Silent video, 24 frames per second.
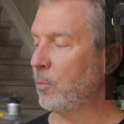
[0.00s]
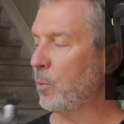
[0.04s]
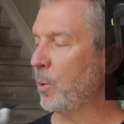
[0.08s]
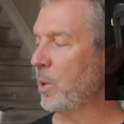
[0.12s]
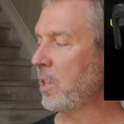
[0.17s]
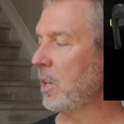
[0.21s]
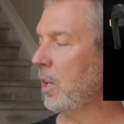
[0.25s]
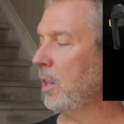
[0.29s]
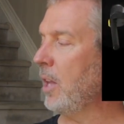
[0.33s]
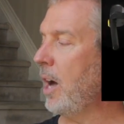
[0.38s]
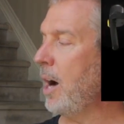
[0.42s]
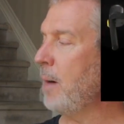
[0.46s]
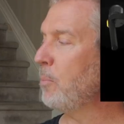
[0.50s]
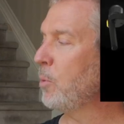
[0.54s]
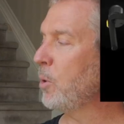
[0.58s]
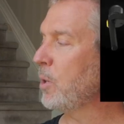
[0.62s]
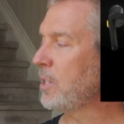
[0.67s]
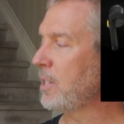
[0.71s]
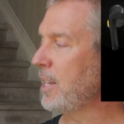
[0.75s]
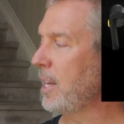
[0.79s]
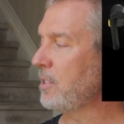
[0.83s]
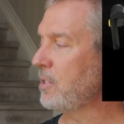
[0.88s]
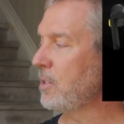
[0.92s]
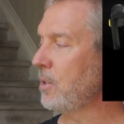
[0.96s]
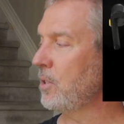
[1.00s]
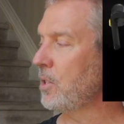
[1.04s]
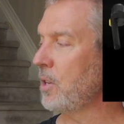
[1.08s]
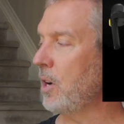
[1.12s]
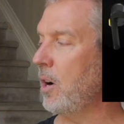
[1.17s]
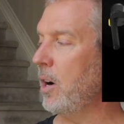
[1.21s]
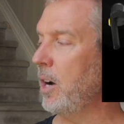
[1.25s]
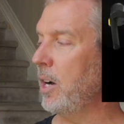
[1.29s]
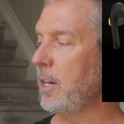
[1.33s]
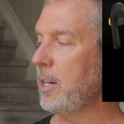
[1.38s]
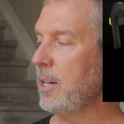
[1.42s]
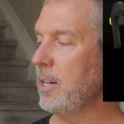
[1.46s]
With a lot more sensors
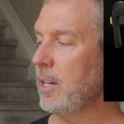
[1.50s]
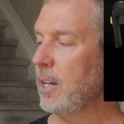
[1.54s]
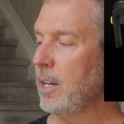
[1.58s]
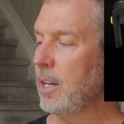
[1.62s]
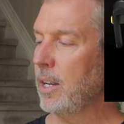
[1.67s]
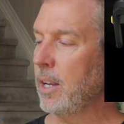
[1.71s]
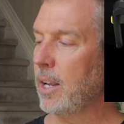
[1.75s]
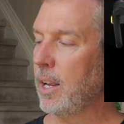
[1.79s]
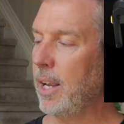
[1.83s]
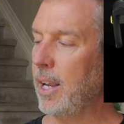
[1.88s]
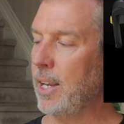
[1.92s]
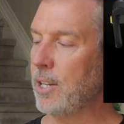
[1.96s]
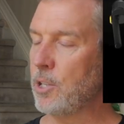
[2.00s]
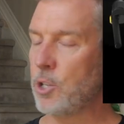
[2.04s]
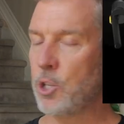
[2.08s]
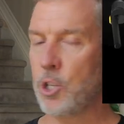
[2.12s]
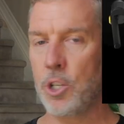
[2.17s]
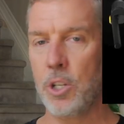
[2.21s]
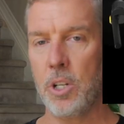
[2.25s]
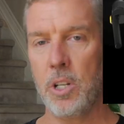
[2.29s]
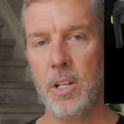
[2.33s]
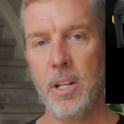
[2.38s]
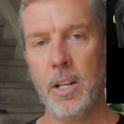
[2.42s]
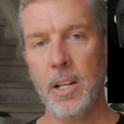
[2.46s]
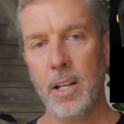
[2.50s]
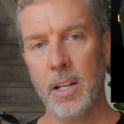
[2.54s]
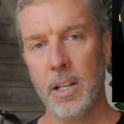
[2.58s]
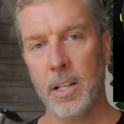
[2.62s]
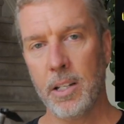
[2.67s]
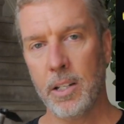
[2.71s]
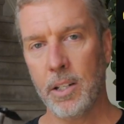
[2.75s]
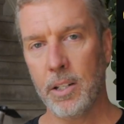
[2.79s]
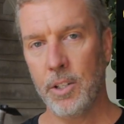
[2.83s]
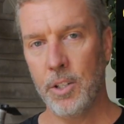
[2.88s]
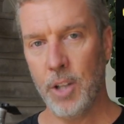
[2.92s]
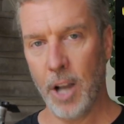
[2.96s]
on, it should
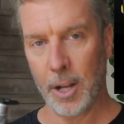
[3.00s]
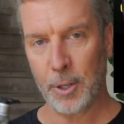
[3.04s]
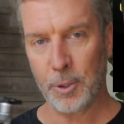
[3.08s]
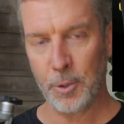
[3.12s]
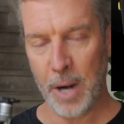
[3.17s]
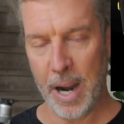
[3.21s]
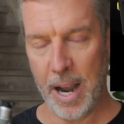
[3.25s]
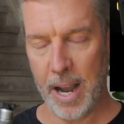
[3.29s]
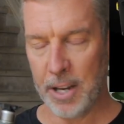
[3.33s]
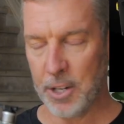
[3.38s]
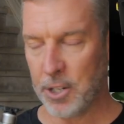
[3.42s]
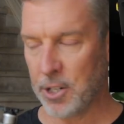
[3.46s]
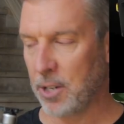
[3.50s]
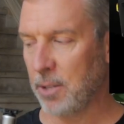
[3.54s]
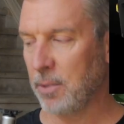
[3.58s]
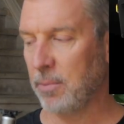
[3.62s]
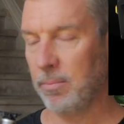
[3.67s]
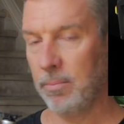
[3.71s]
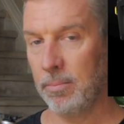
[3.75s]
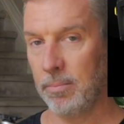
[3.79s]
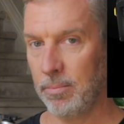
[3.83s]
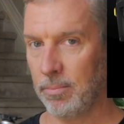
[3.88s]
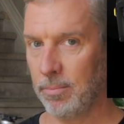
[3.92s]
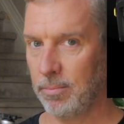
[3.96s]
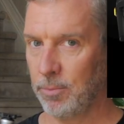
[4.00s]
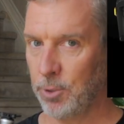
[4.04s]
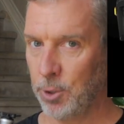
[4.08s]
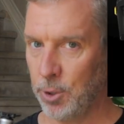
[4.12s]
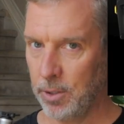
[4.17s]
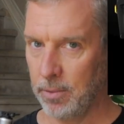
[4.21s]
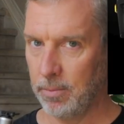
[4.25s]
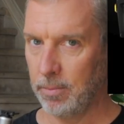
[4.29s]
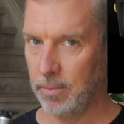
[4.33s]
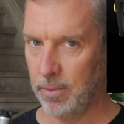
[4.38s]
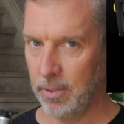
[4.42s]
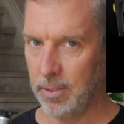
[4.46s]
not crash.
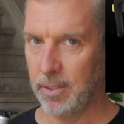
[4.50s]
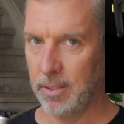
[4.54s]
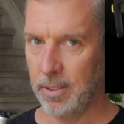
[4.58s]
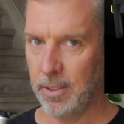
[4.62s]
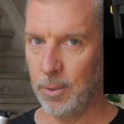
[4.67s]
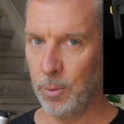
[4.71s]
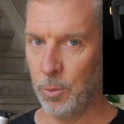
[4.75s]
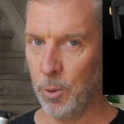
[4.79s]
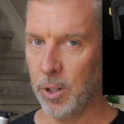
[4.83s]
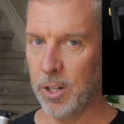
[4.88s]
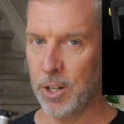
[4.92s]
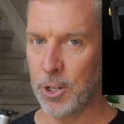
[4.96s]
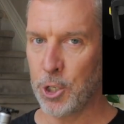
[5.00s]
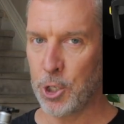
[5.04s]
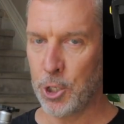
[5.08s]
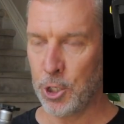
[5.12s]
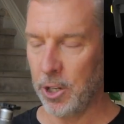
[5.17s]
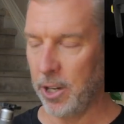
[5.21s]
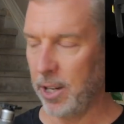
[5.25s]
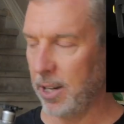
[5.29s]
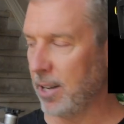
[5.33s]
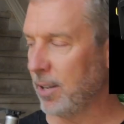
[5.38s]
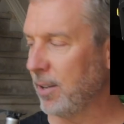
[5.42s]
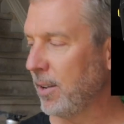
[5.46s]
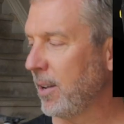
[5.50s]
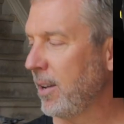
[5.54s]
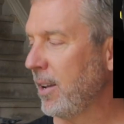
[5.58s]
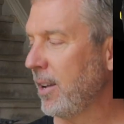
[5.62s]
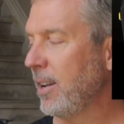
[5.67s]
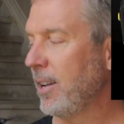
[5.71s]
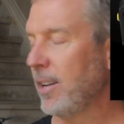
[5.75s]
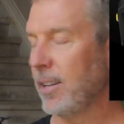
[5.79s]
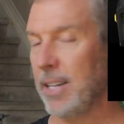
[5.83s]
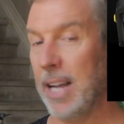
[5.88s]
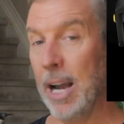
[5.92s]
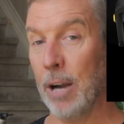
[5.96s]
The word is should.
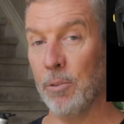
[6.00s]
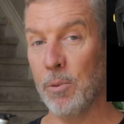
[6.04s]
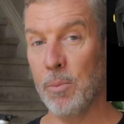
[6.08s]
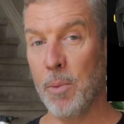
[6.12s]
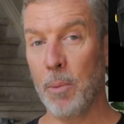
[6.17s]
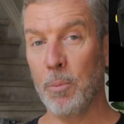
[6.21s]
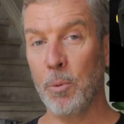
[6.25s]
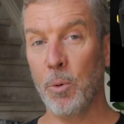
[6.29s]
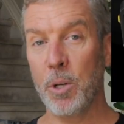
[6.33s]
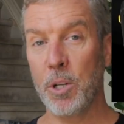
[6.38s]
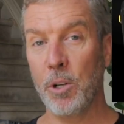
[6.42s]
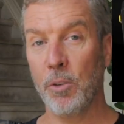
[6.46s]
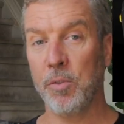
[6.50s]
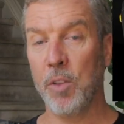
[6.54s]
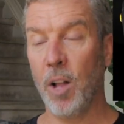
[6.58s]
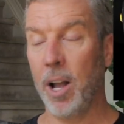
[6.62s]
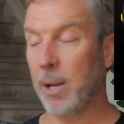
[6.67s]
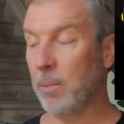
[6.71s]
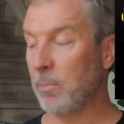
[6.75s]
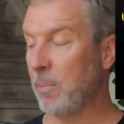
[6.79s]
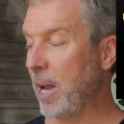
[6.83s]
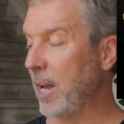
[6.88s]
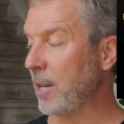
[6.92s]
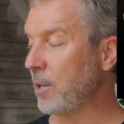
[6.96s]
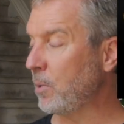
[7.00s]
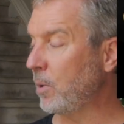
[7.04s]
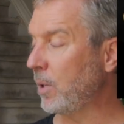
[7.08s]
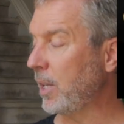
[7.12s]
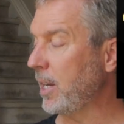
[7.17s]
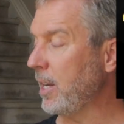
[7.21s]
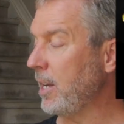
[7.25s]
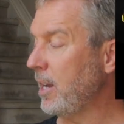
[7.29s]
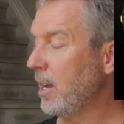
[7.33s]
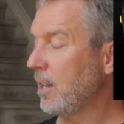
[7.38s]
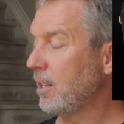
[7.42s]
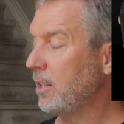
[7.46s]
Now remember, when you're flying
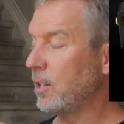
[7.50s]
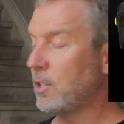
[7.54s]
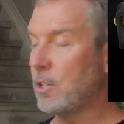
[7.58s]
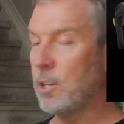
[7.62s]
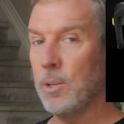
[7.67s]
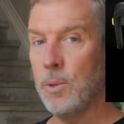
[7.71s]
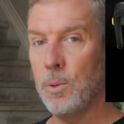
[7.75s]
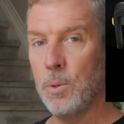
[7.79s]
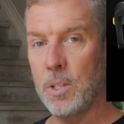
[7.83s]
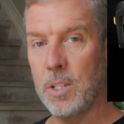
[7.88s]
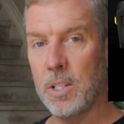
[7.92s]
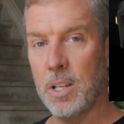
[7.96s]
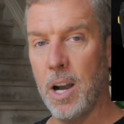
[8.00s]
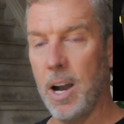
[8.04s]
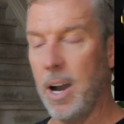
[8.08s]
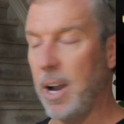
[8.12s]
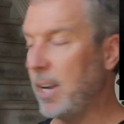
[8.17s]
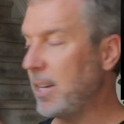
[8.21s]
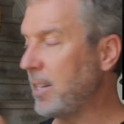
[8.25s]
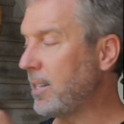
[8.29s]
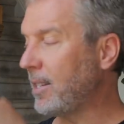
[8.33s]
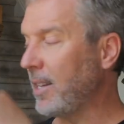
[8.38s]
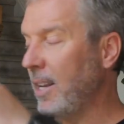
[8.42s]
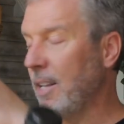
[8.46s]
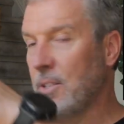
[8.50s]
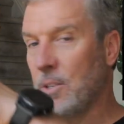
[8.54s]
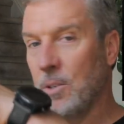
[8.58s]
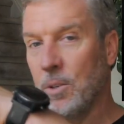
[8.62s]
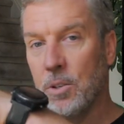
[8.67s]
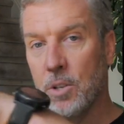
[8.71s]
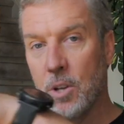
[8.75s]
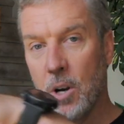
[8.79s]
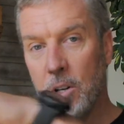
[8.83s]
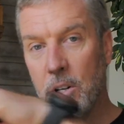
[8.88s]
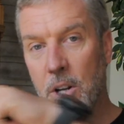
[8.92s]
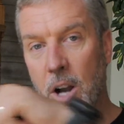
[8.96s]
manually, the two side
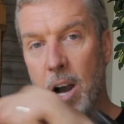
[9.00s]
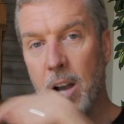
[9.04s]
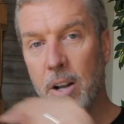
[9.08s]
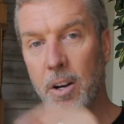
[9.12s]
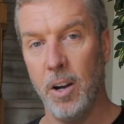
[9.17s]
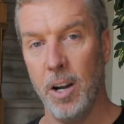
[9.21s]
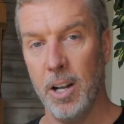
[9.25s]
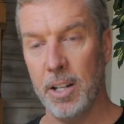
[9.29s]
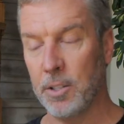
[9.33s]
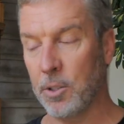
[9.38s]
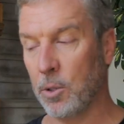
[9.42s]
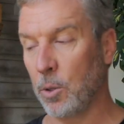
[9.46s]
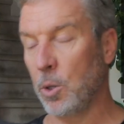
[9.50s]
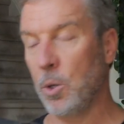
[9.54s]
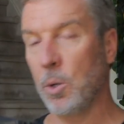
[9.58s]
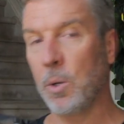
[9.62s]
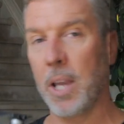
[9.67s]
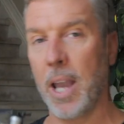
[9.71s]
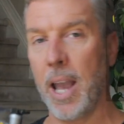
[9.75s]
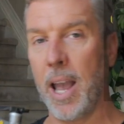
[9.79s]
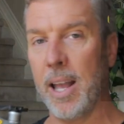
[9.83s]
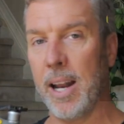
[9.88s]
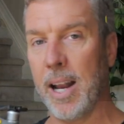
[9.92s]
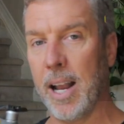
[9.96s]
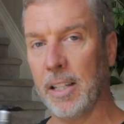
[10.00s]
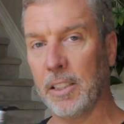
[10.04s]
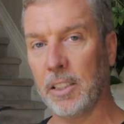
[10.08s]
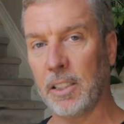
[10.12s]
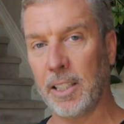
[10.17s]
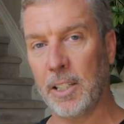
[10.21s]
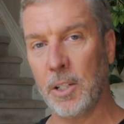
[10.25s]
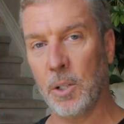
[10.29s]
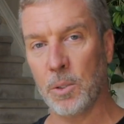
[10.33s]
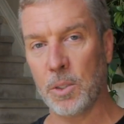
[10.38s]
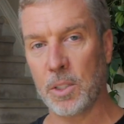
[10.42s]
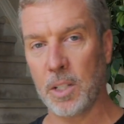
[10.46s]
sensors are not on, so you can
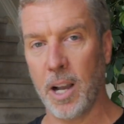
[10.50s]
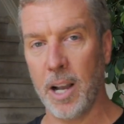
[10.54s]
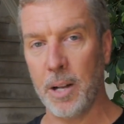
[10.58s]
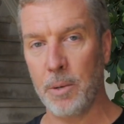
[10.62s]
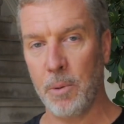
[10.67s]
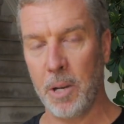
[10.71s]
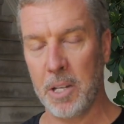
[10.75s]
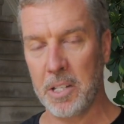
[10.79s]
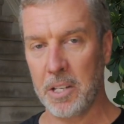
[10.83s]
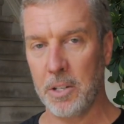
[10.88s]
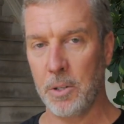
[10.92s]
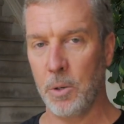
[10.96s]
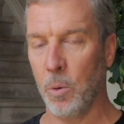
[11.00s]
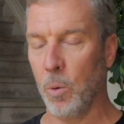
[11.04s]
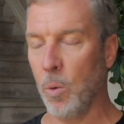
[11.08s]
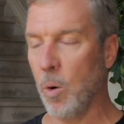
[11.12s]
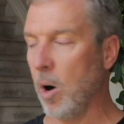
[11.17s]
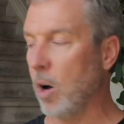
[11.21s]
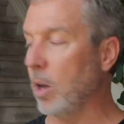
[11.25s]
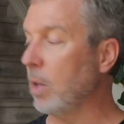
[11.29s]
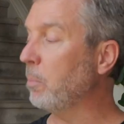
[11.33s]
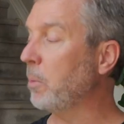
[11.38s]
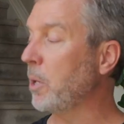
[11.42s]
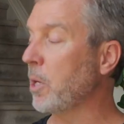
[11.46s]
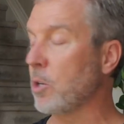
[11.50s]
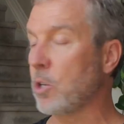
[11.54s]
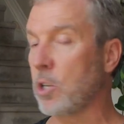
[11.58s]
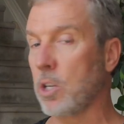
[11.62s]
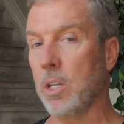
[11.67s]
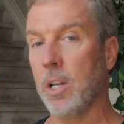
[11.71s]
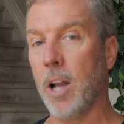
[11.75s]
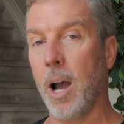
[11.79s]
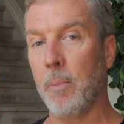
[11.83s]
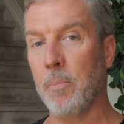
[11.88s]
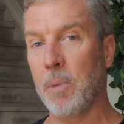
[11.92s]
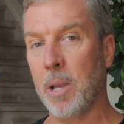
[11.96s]
actually go sideways into a wall, but you
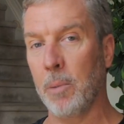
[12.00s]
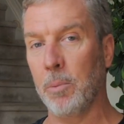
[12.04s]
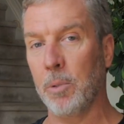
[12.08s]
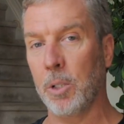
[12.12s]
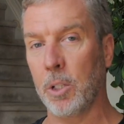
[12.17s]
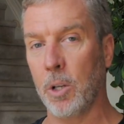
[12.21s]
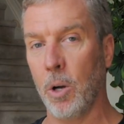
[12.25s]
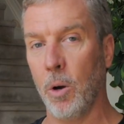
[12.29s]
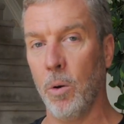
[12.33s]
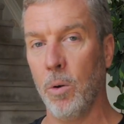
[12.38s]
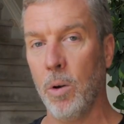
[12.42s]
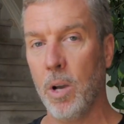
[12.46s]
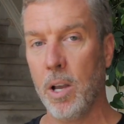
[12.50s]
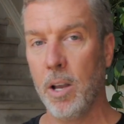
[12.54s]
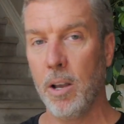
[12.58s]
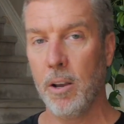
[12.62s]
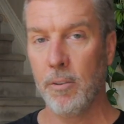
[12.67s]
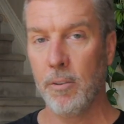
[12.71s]
should not be able to go